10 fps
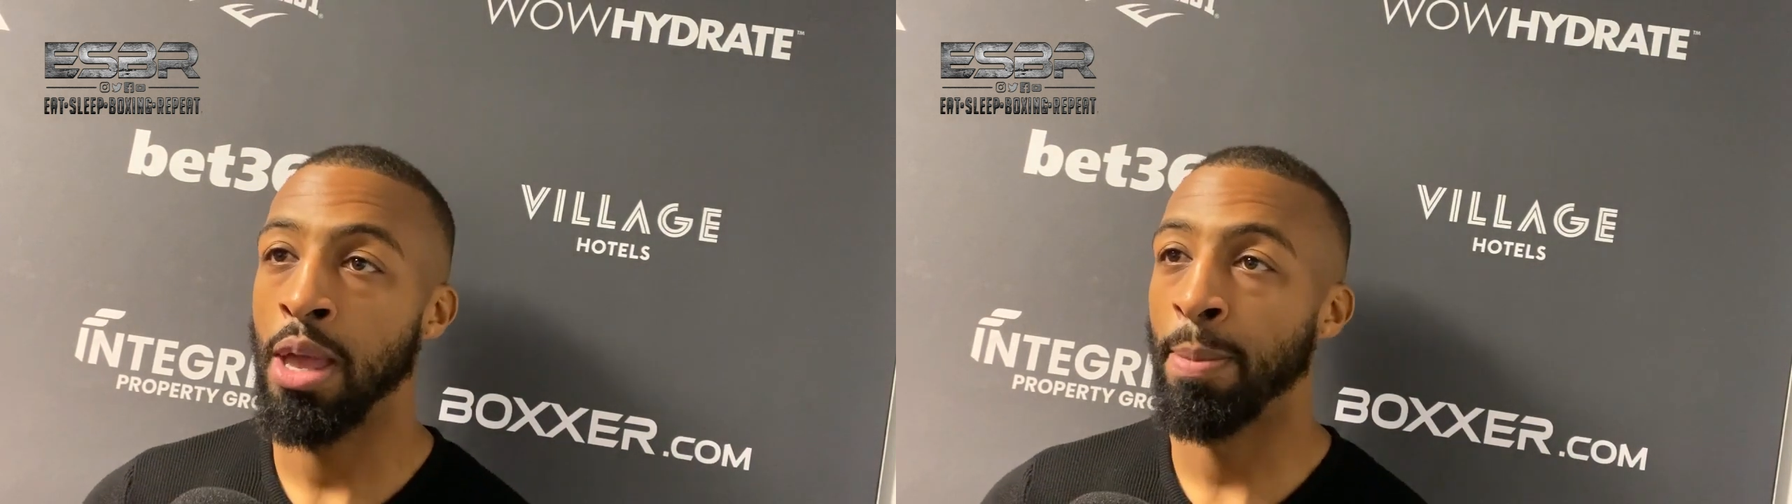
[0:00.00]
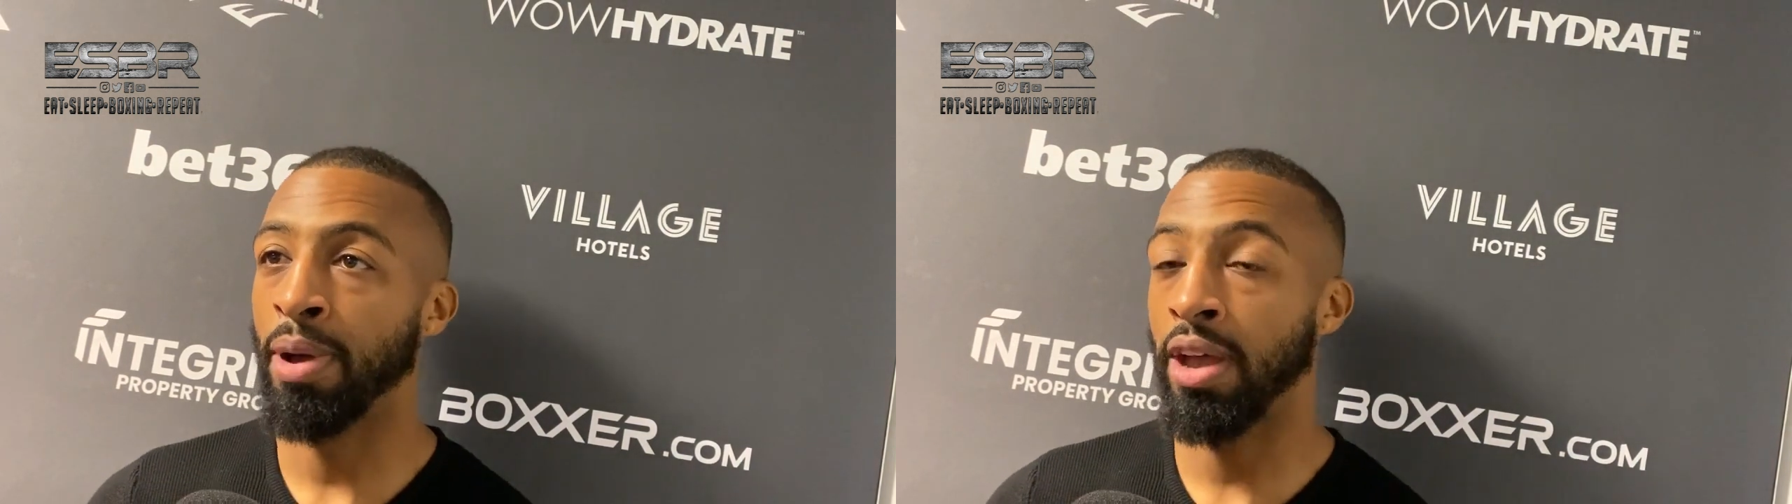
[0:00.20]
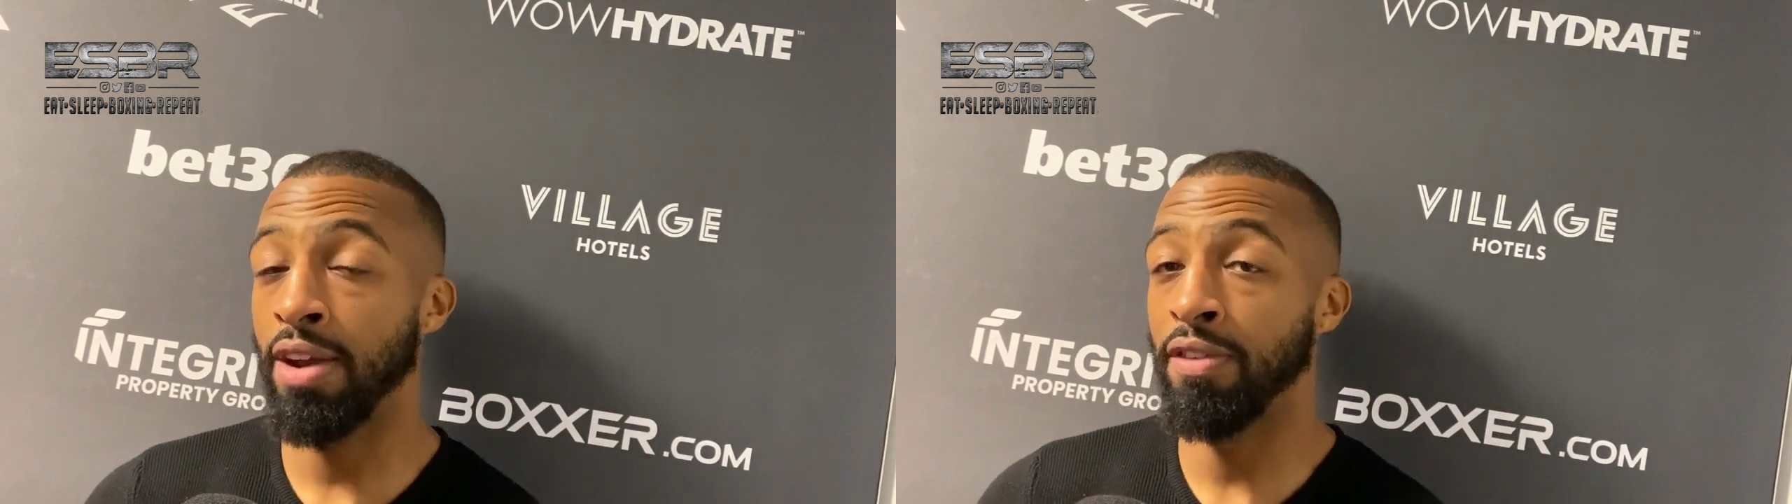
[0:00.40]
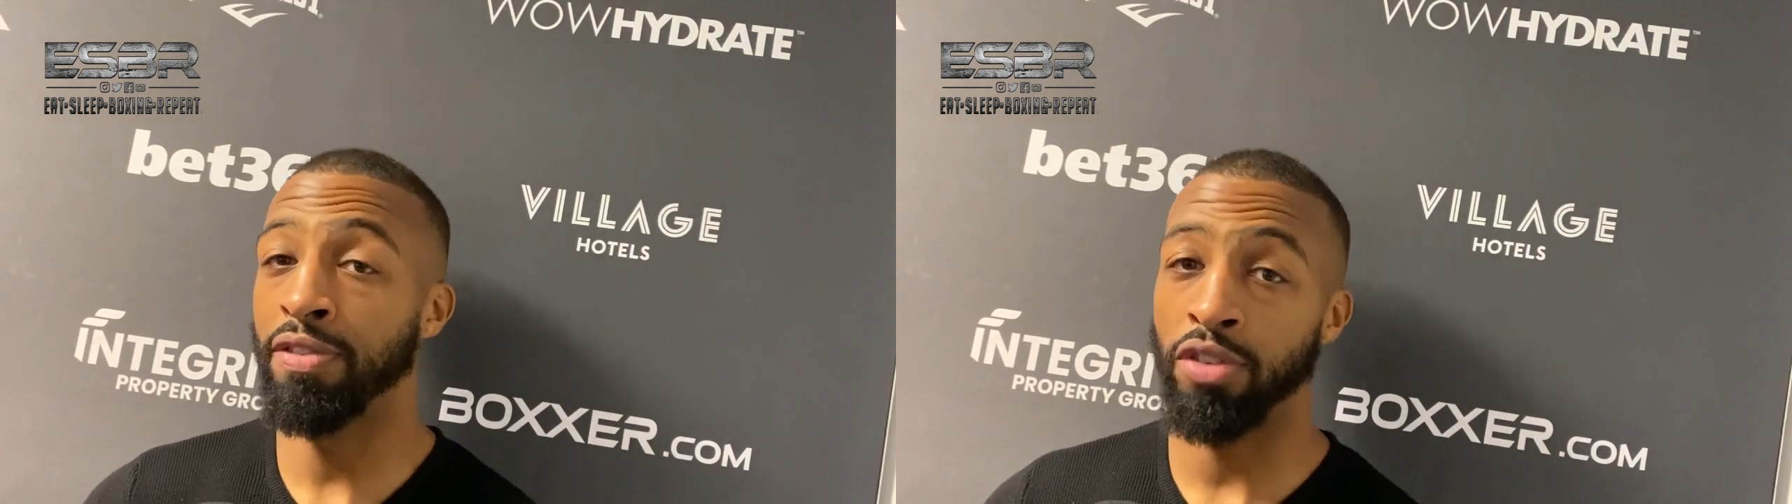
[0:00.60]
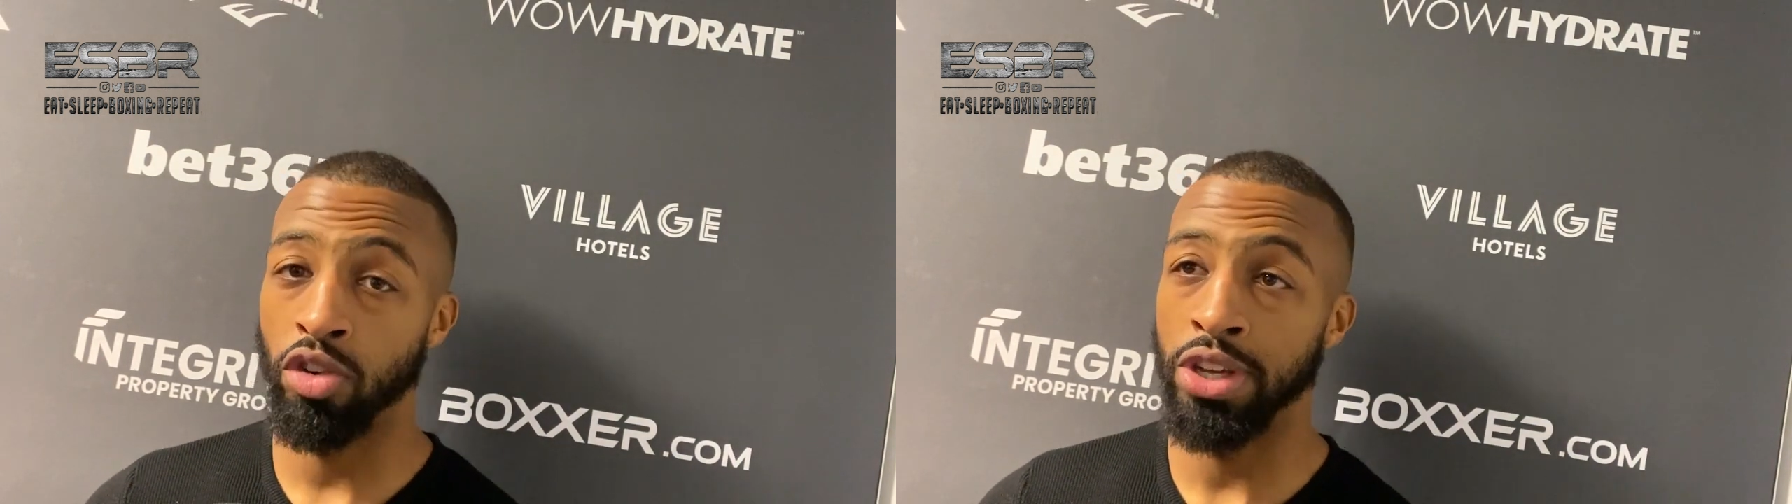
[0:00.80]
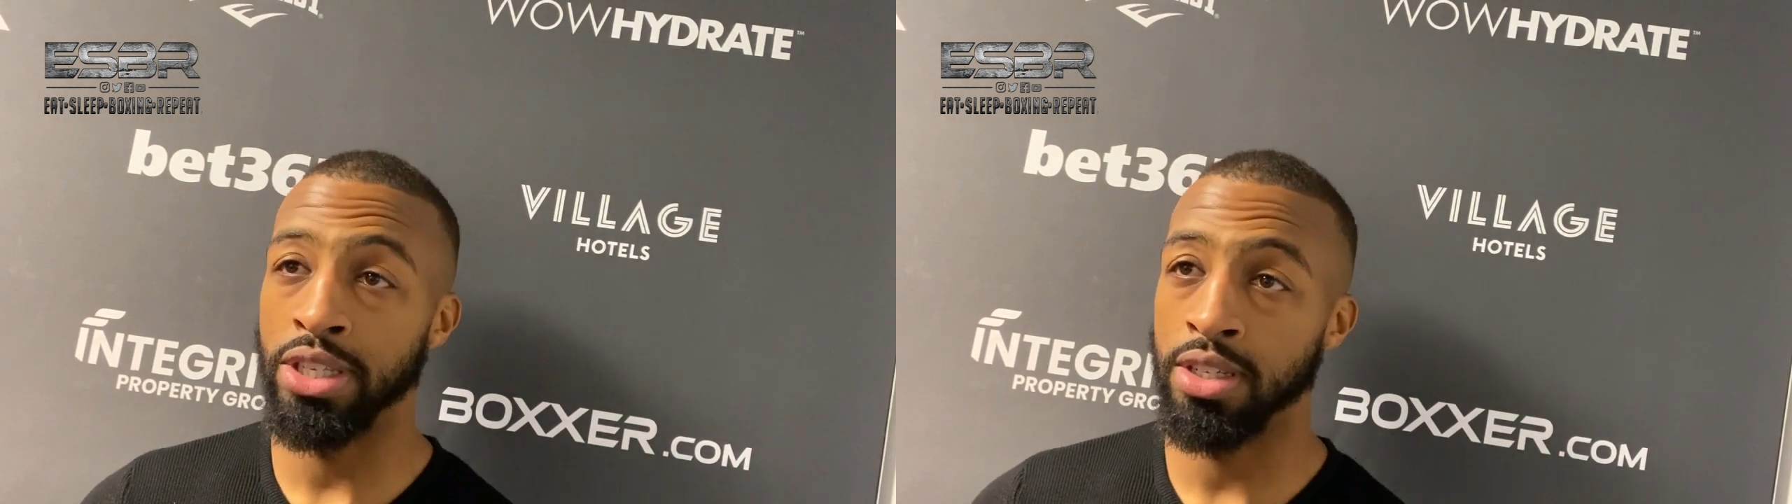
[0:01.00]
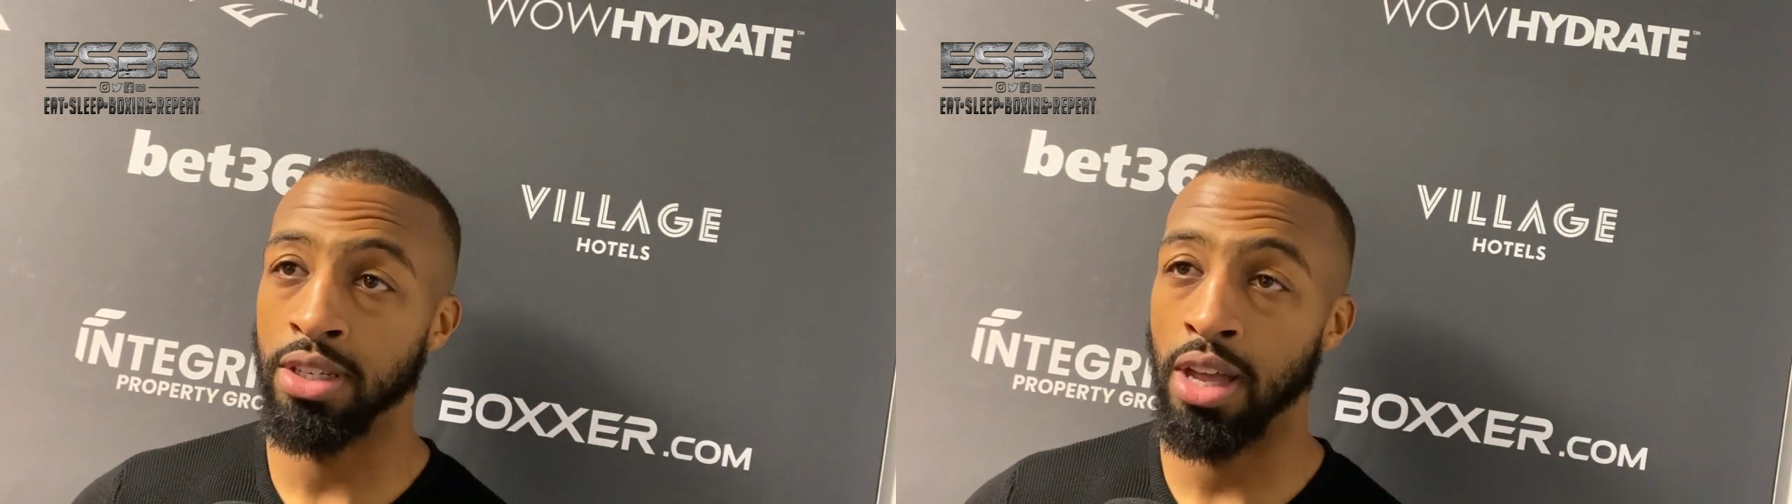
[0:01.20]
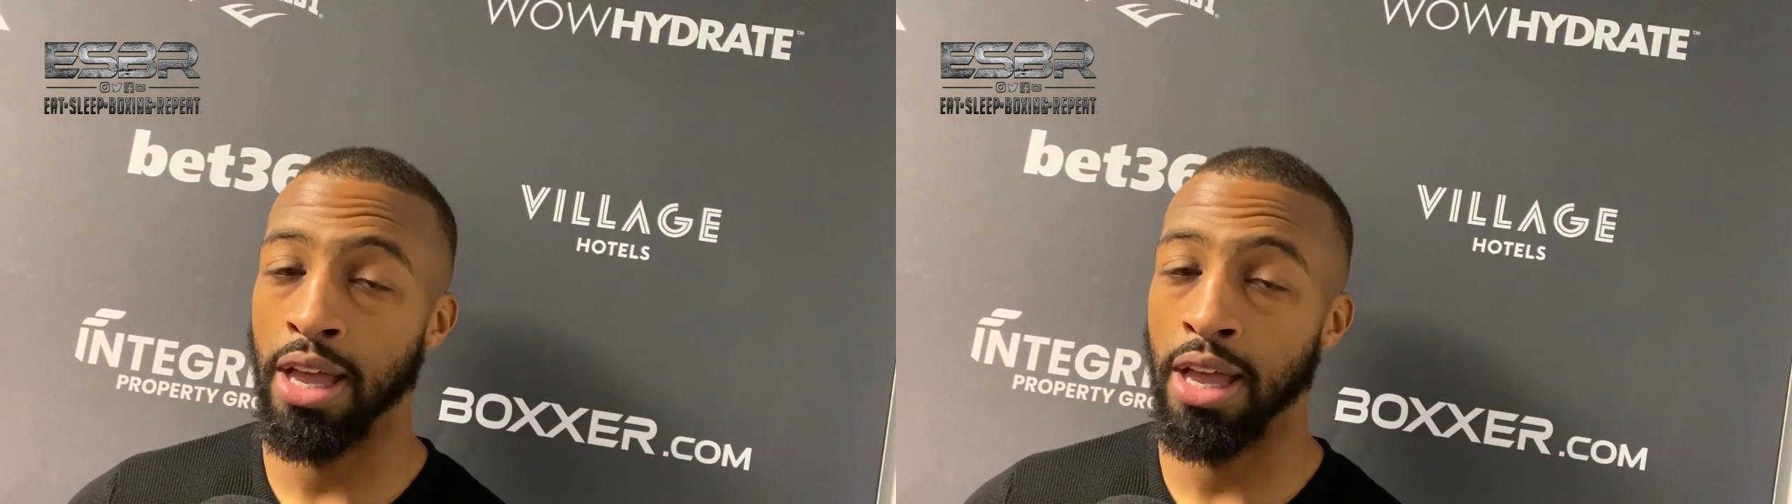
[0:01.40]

But everything for a reason.